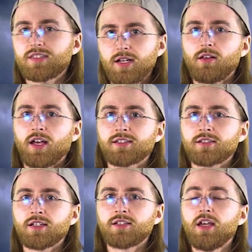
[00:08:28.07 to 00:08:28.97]
sync
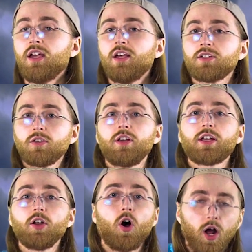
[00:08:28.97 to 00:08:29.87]
licenses so that it
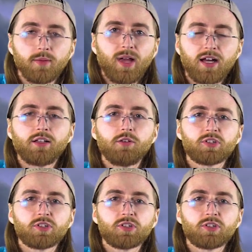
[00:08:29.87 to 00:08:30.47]
can automatically